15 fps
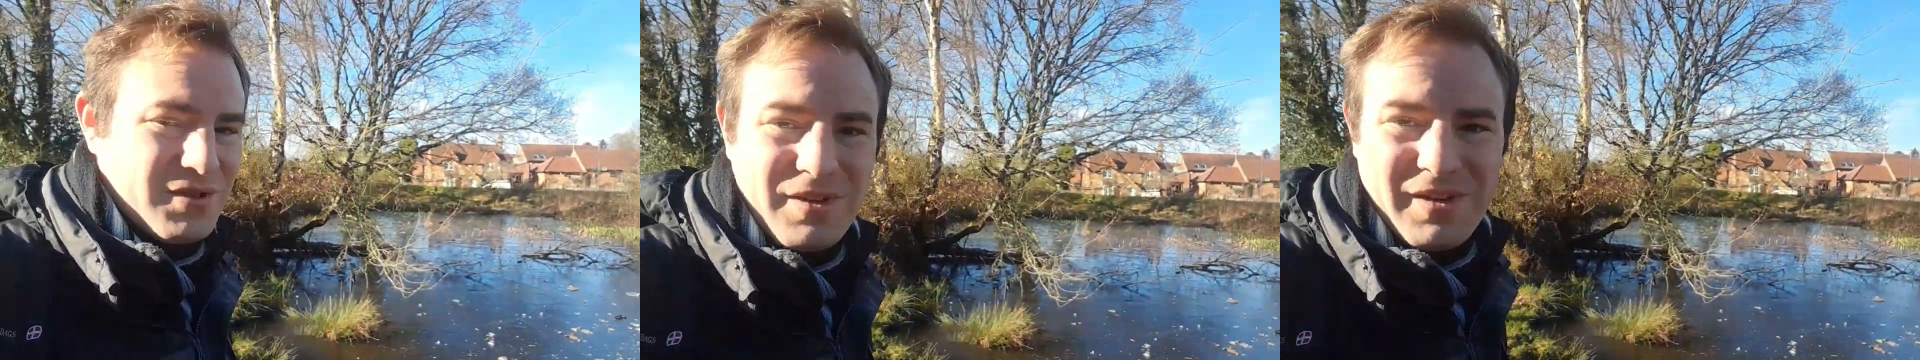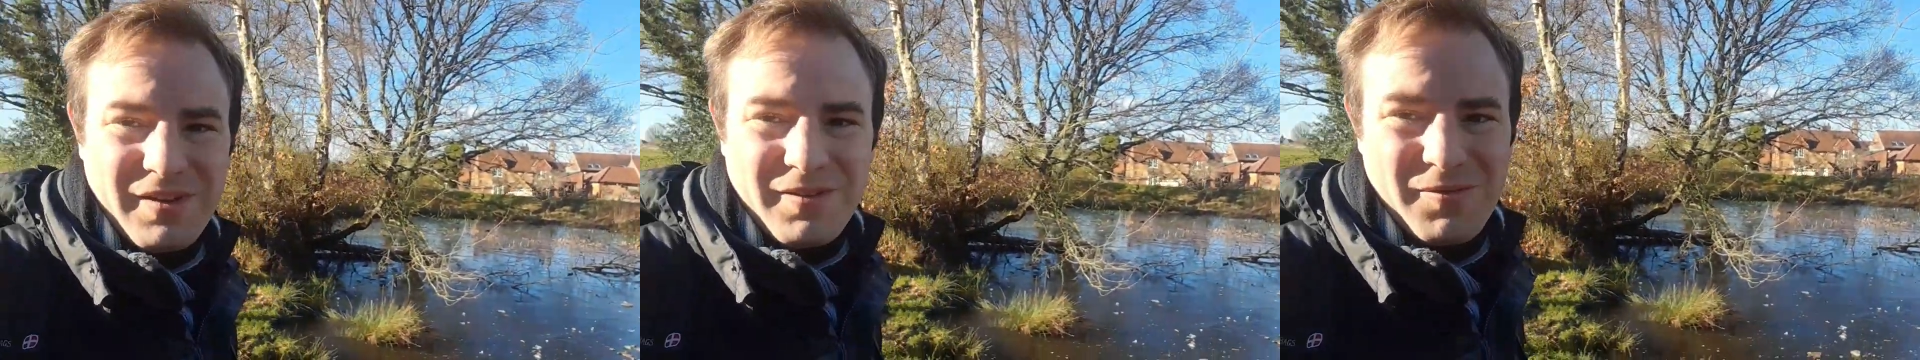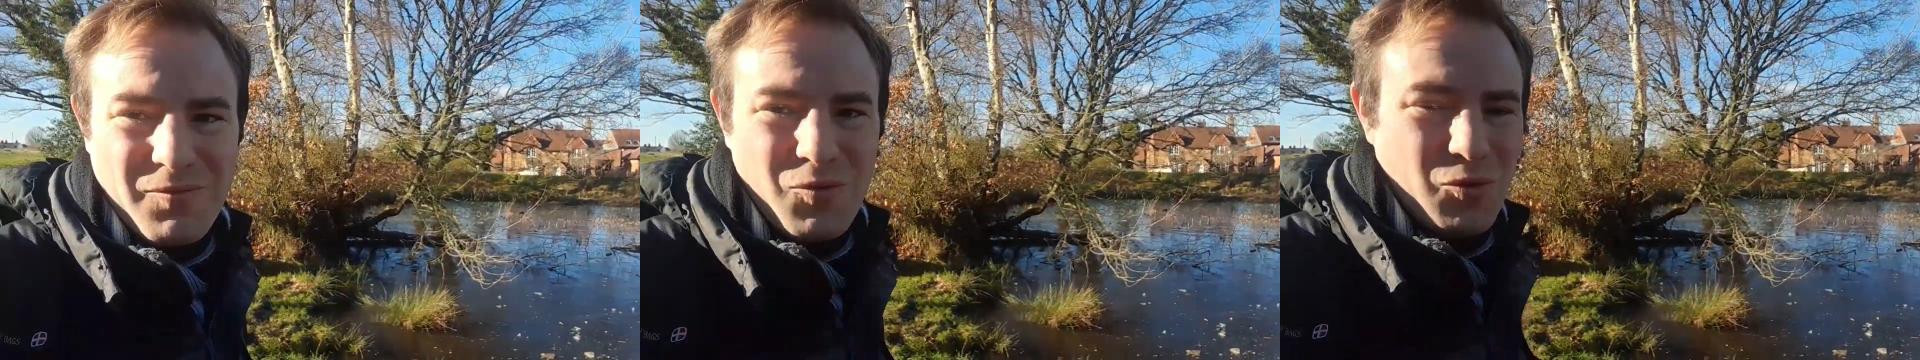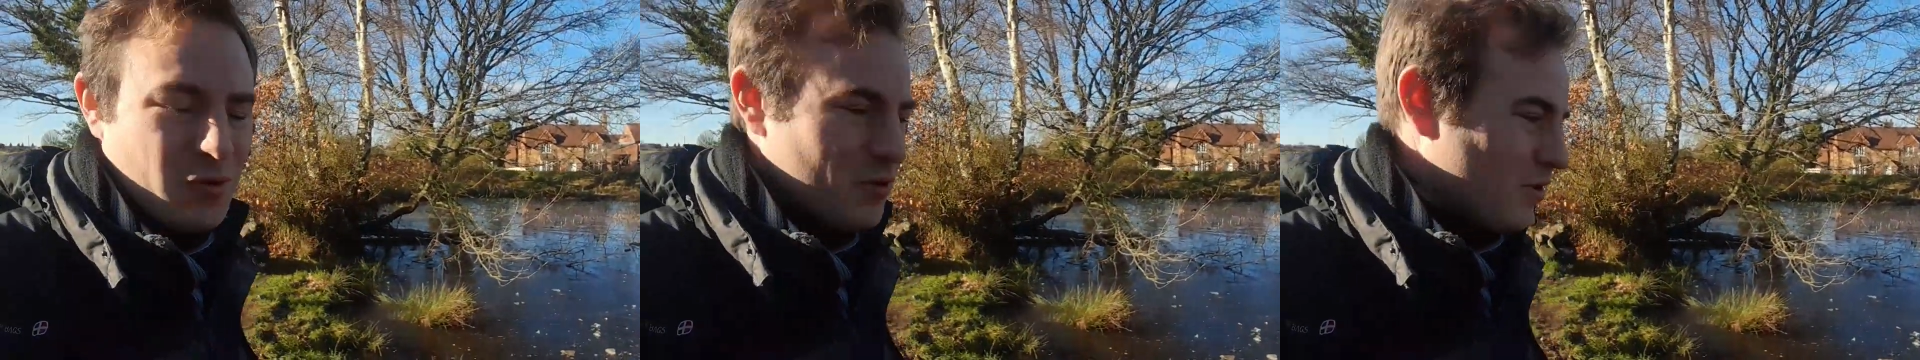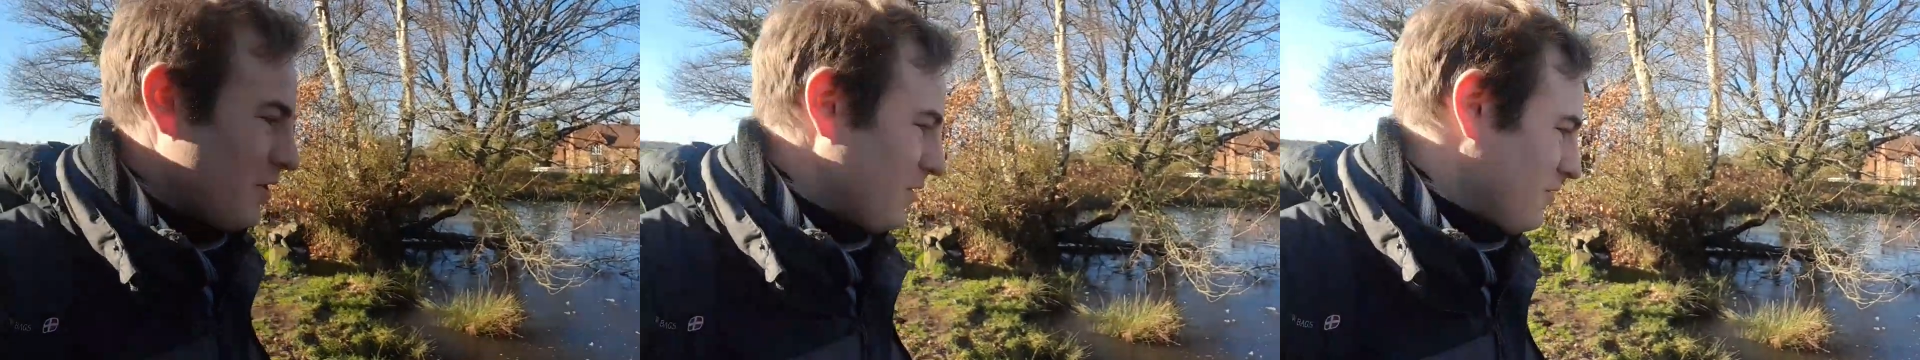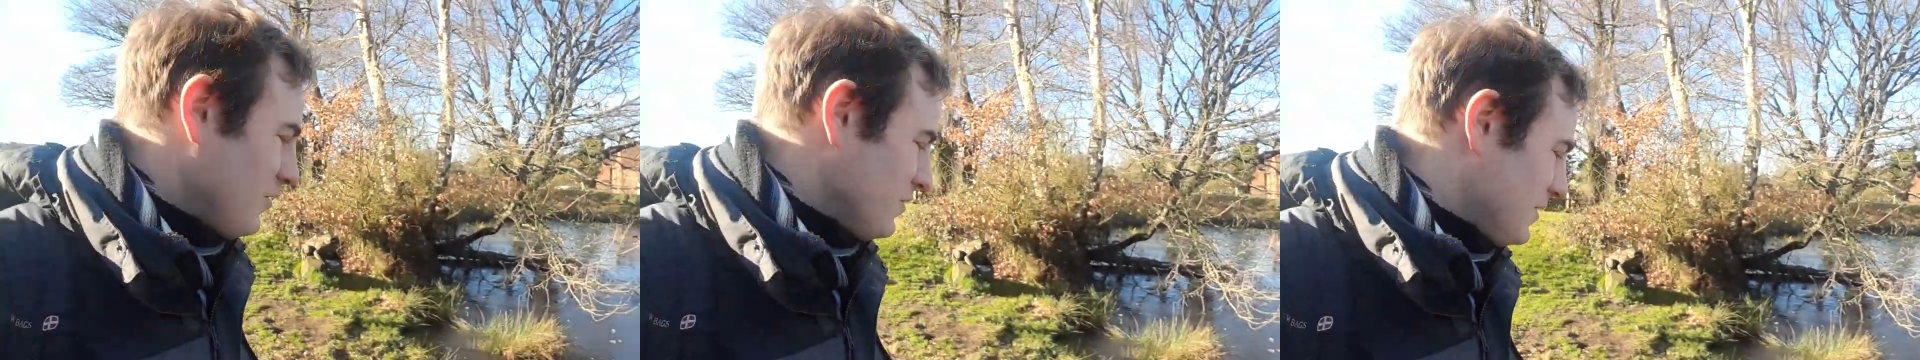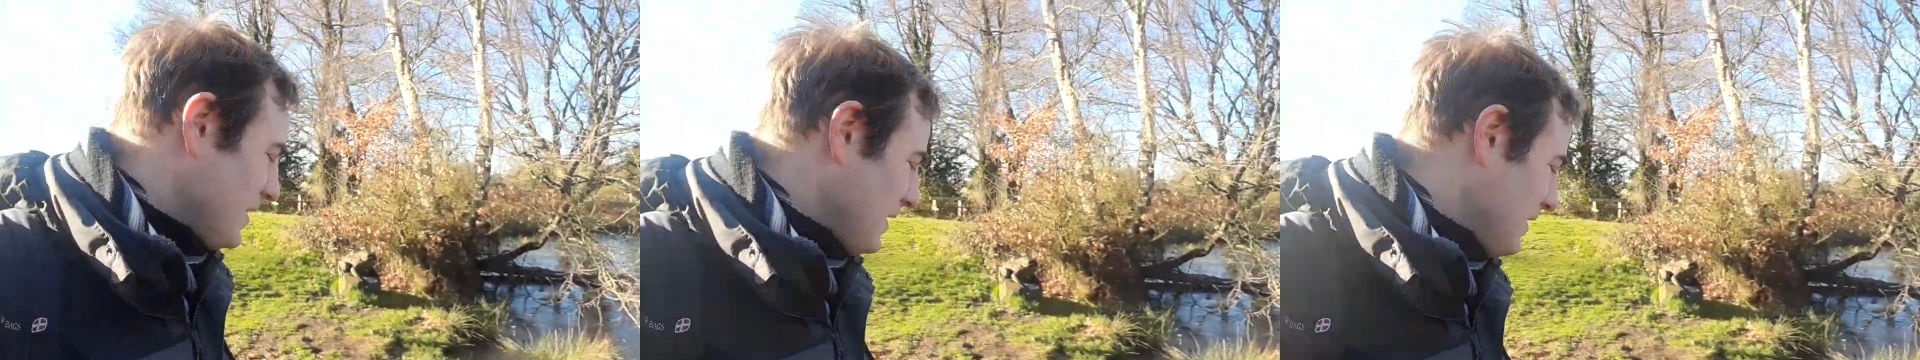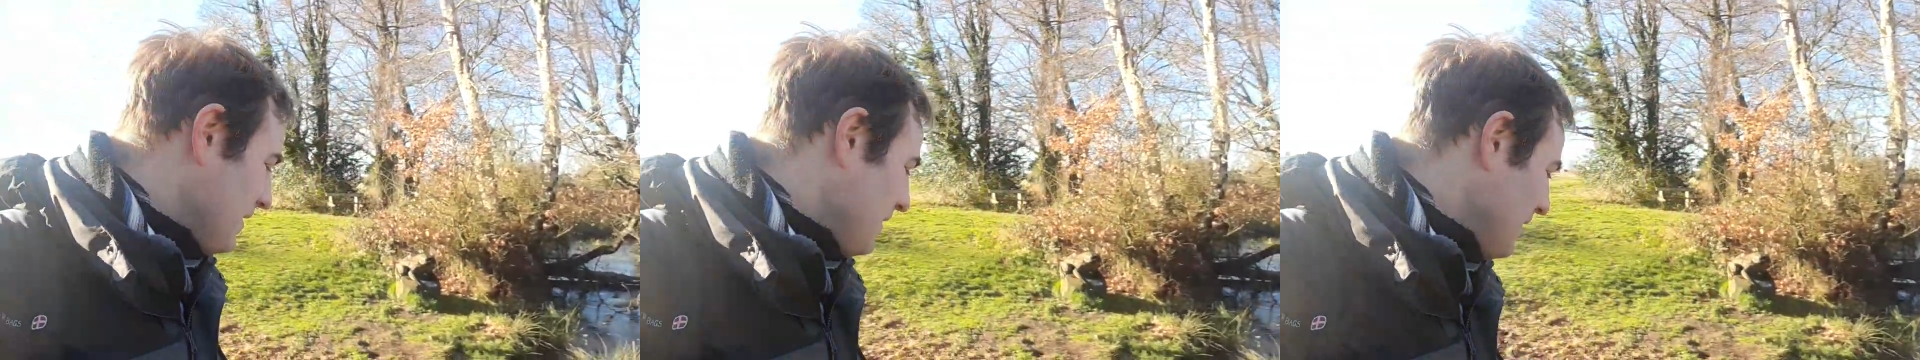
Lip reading: to walk across it.